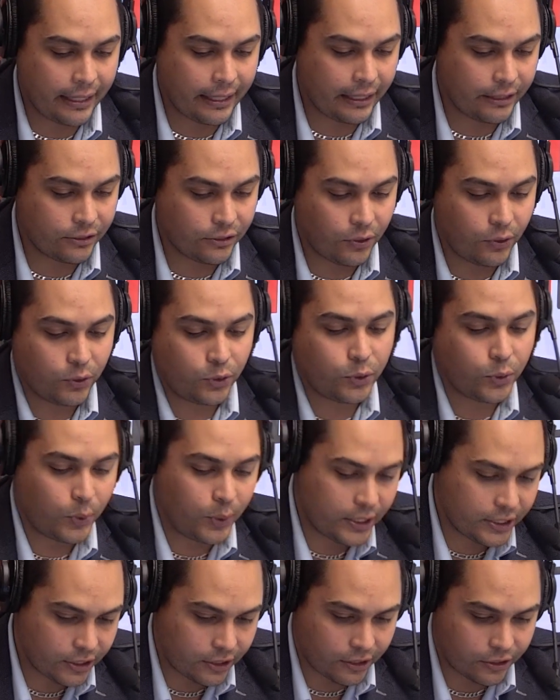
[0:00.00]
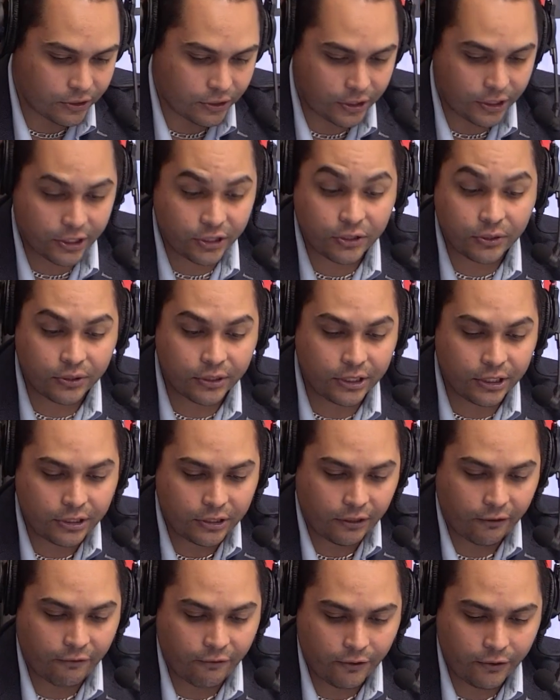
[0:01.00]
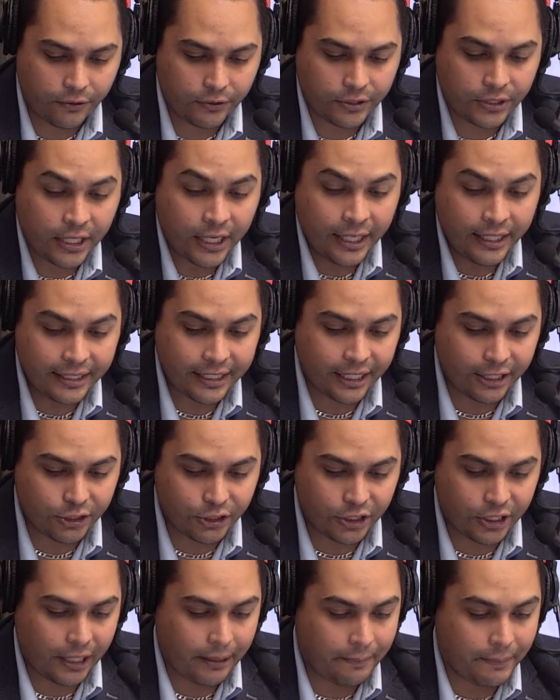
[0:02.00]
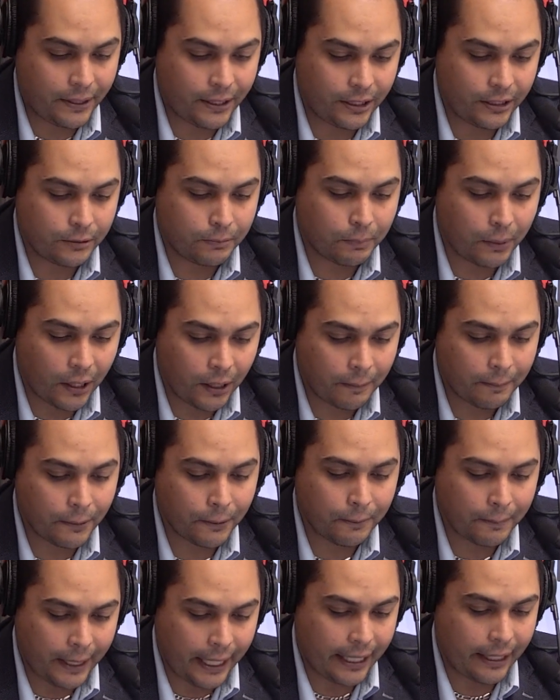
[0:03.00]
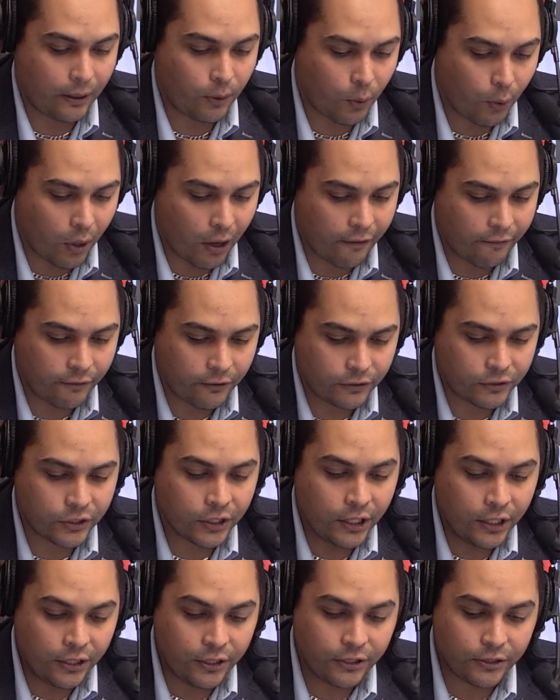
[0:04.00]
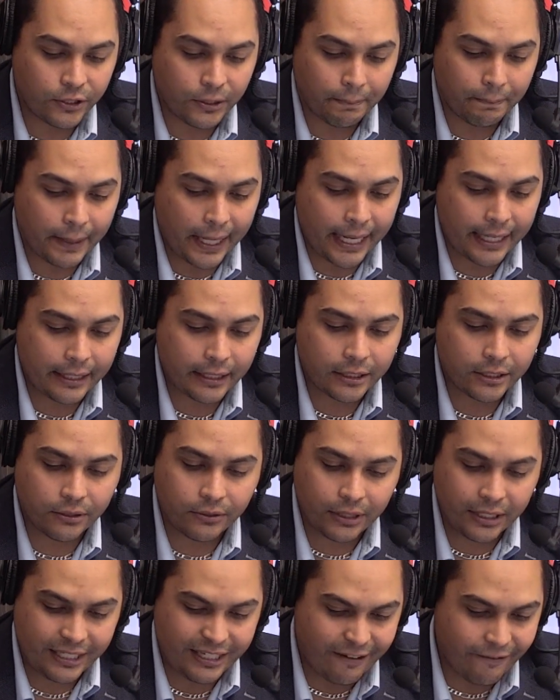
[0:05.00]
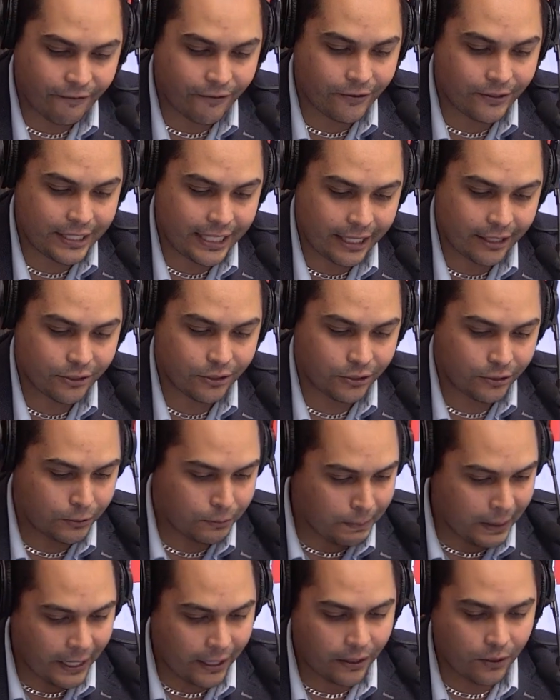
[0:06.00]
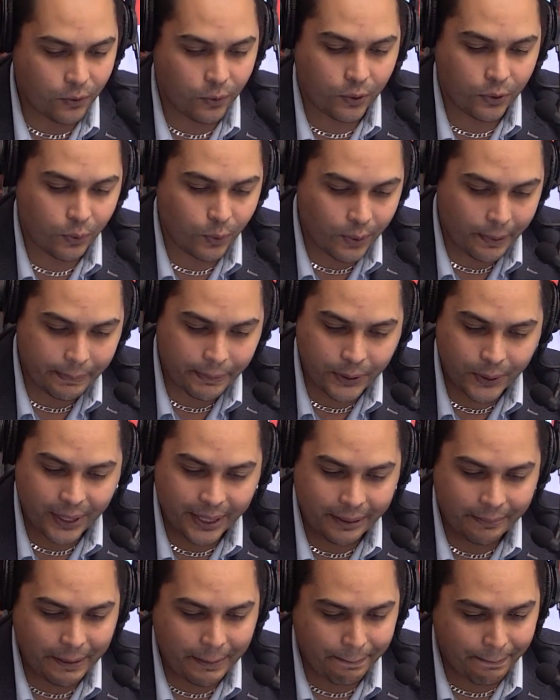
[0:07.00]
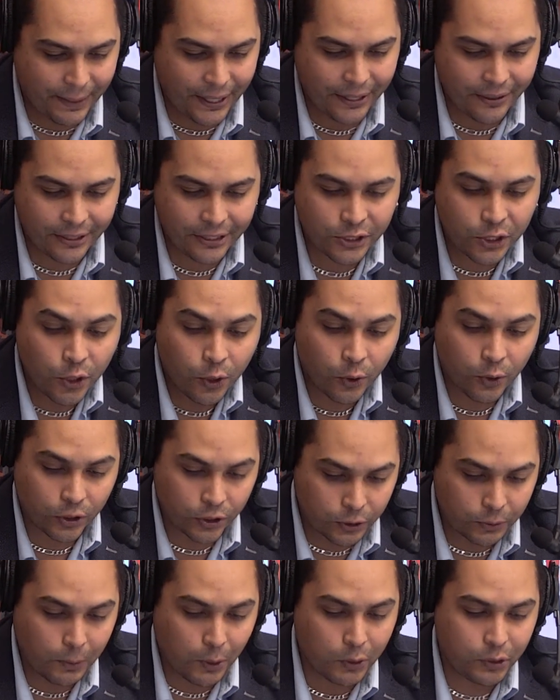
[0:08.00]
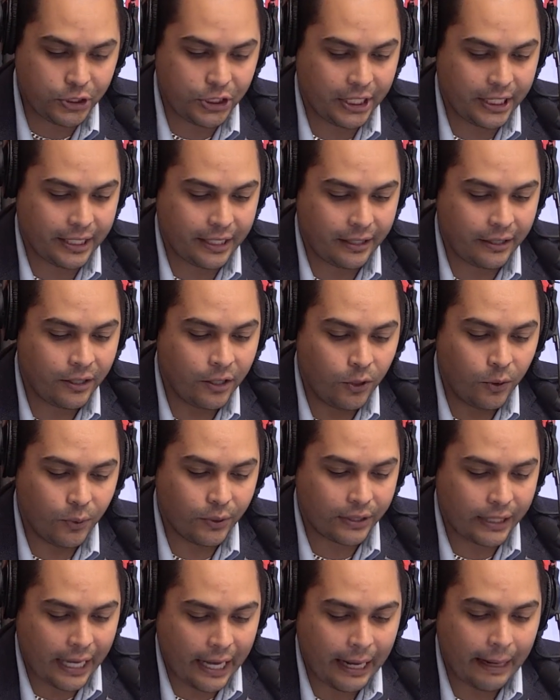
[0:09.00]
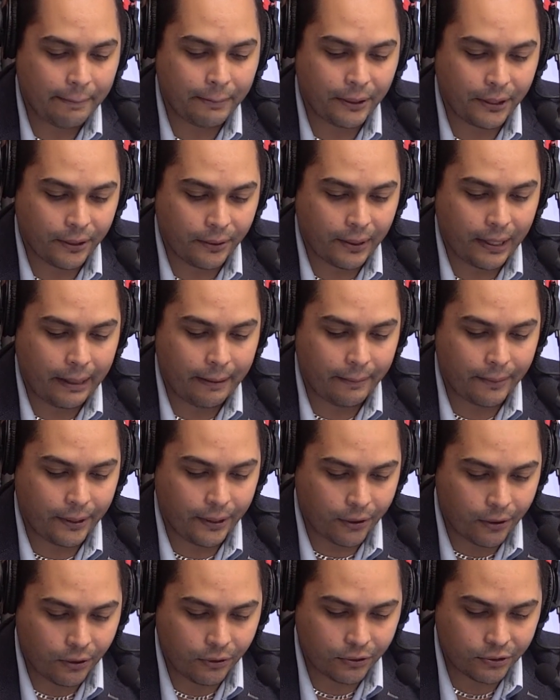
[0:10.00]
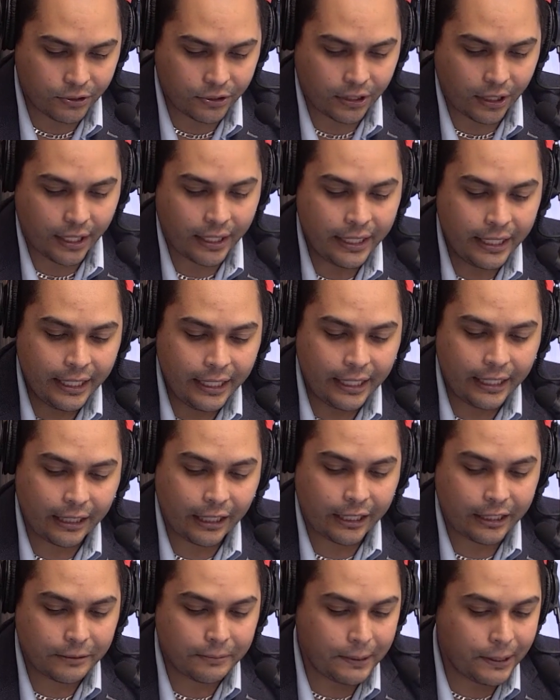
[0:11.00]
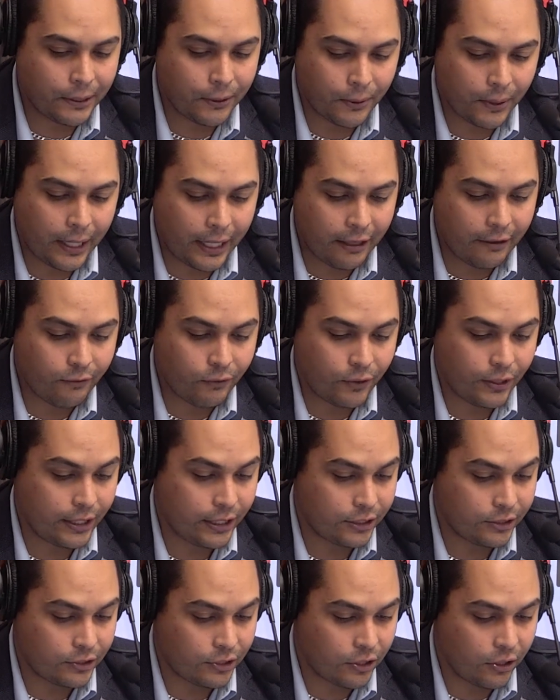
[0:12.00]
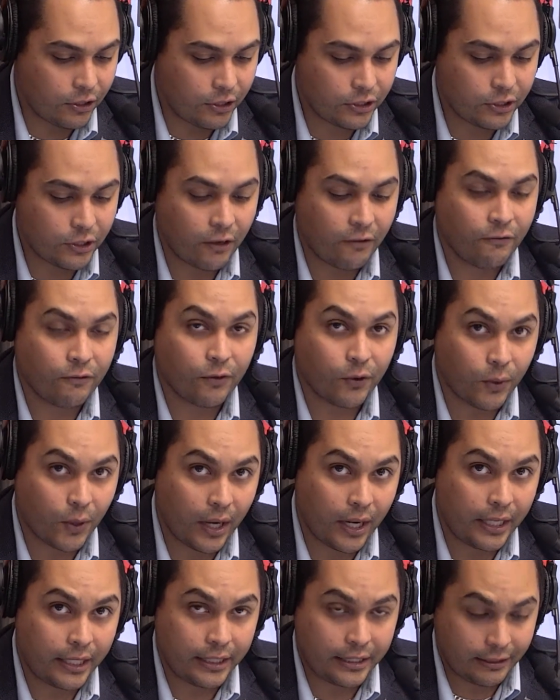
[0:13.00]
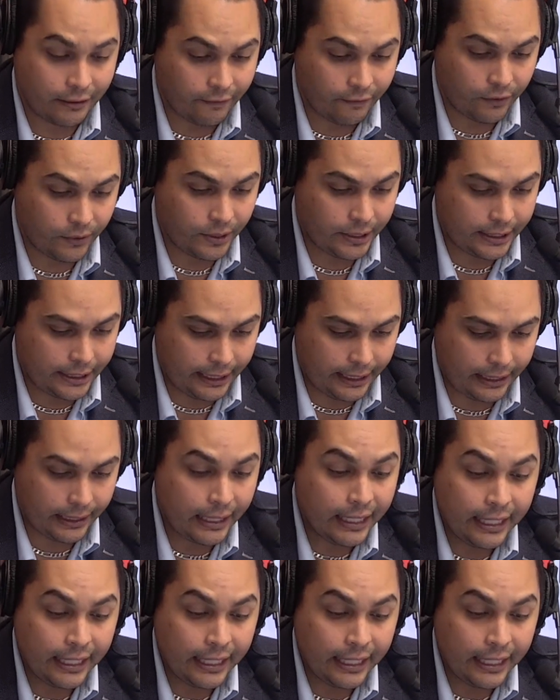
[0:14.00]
His own twists on traditional Indigenous foods take shape in his popular Bannock waffles, using Bannock dough, the different textures paired with whipped cream and berries, or smoked chicken with apple and cranberry coleslaw. He likes being creative with his knowledge of varieties of cuisine.